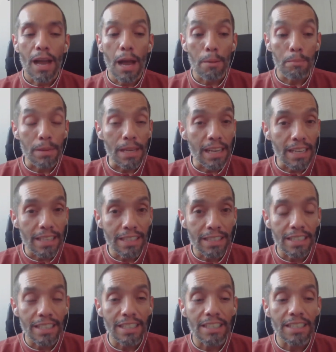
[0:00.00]

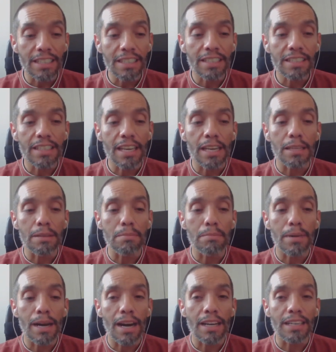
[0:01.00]
abilities
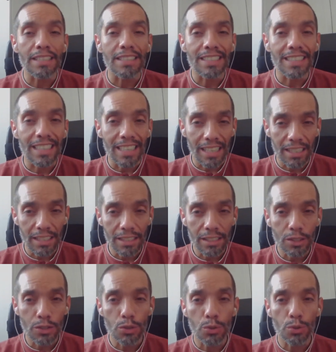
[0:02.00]
and my
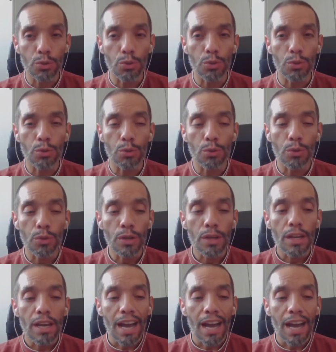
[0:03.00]
skills to